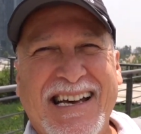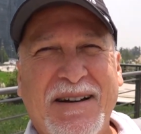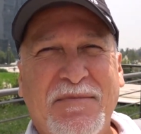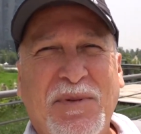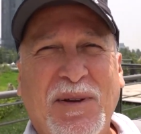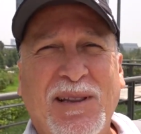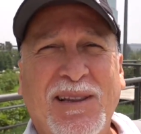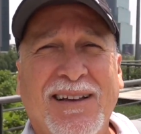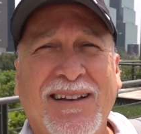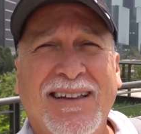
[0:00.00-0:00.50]

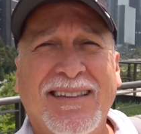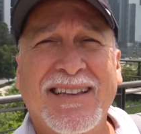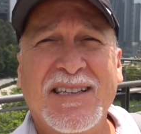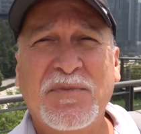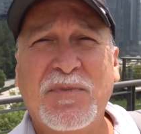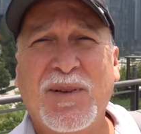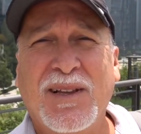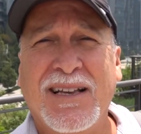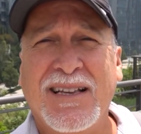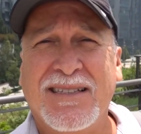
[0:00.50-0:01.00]
But look at
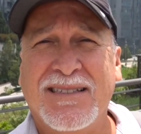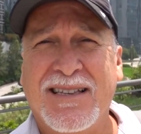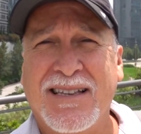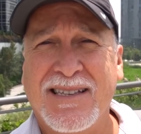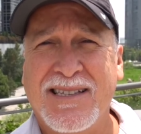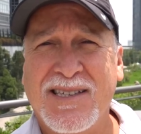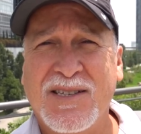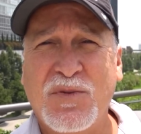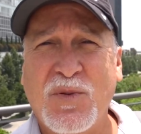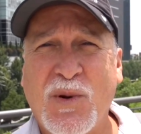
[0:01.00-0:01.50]
this place.
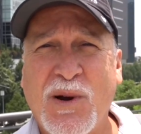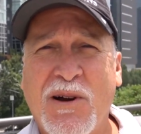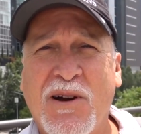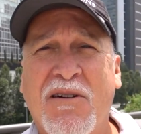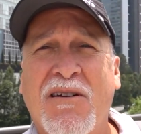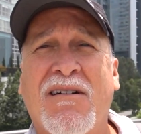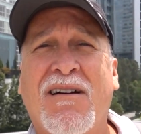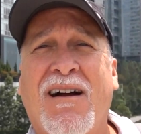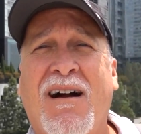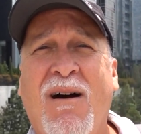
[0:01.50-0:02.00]
This is
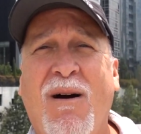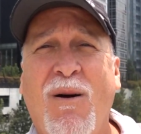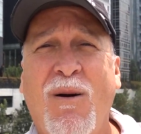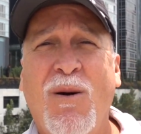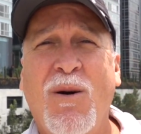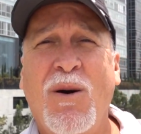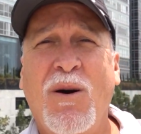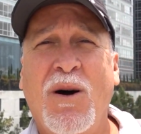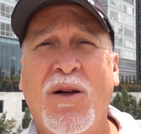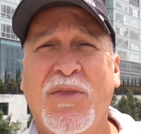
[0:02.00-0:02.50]
where
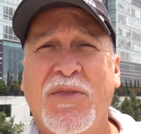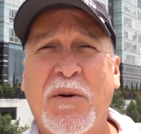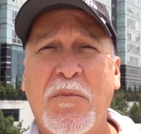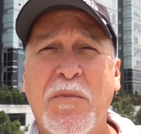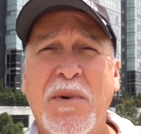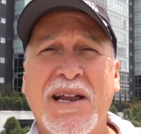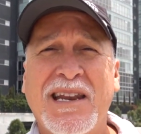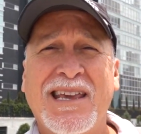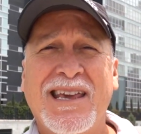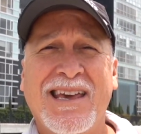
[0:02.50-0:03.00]
all the
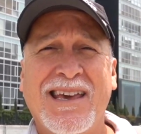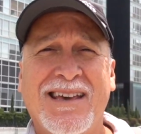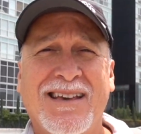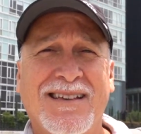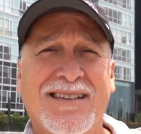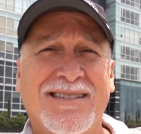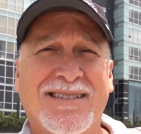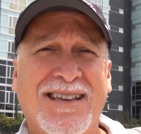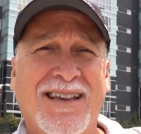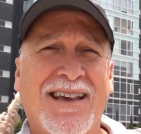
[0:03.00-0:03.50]
money
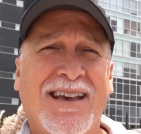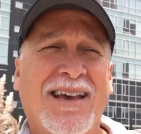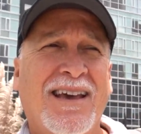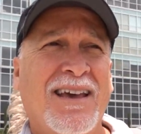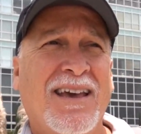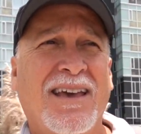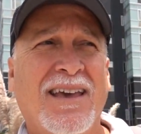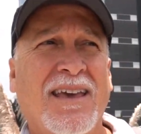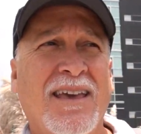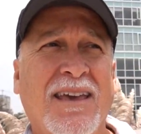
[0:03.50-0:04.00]
is
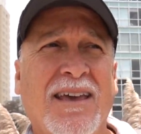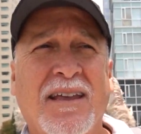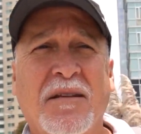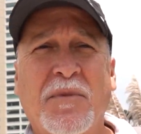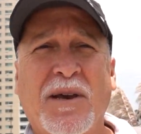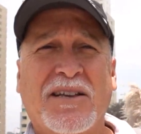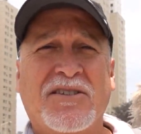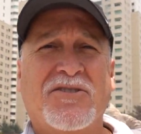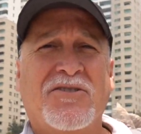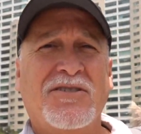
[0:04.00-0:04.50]
in
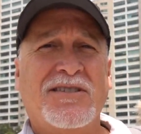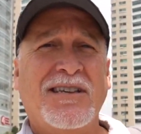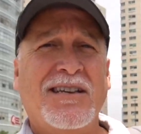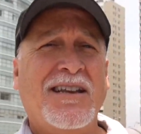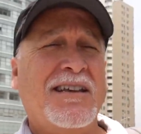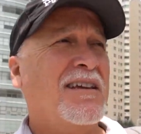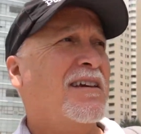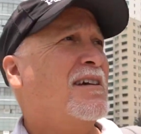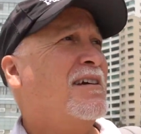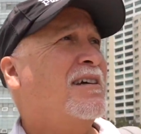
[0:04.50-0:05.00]
Mexico
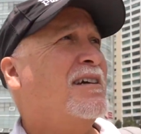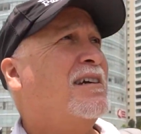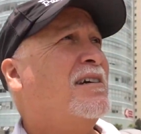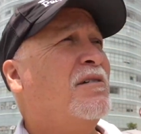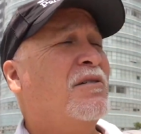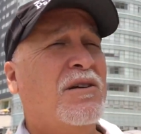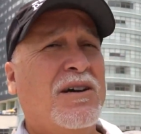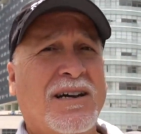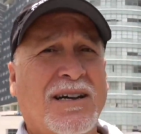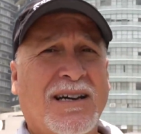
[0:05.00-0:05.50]
City.
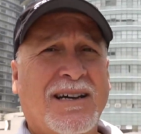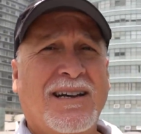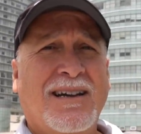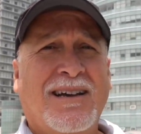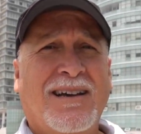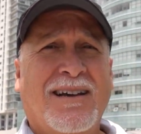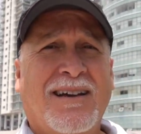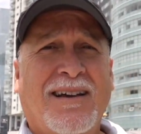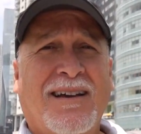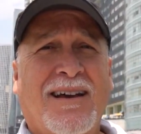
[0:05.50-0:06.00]

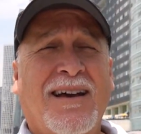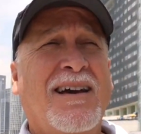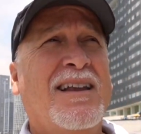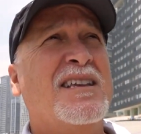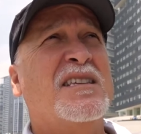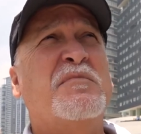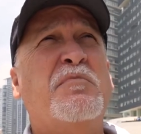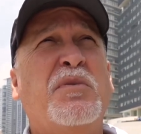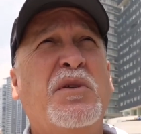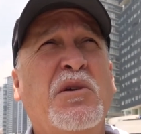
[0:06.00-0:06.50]
And
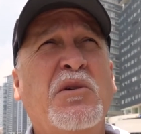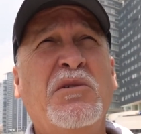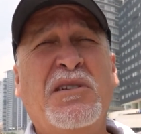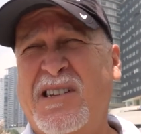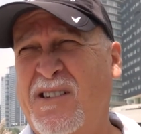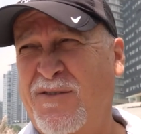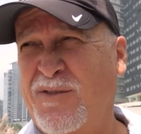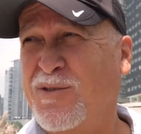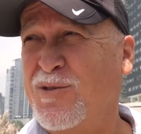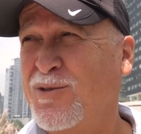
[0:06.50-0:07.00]
it's
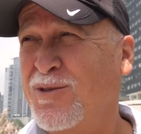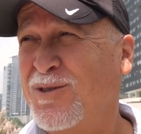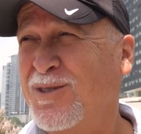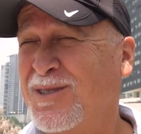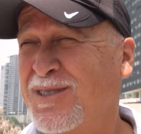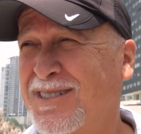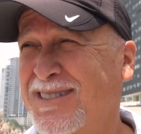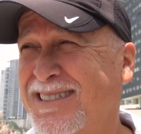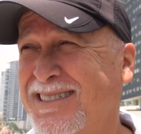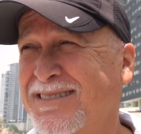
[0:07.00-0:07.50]
beautiful.
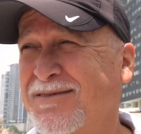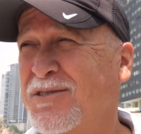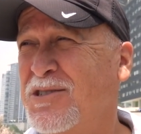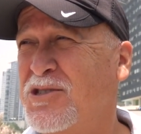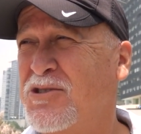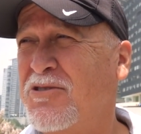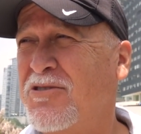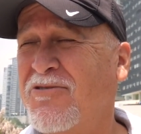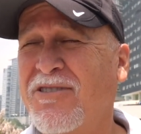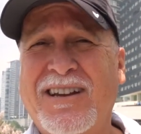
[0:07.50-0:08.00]

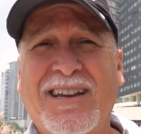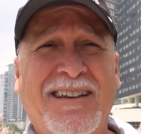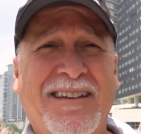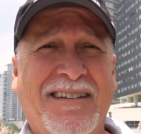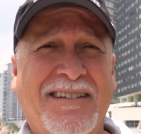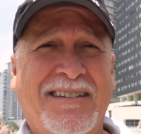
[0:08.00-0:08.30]
Would you agree?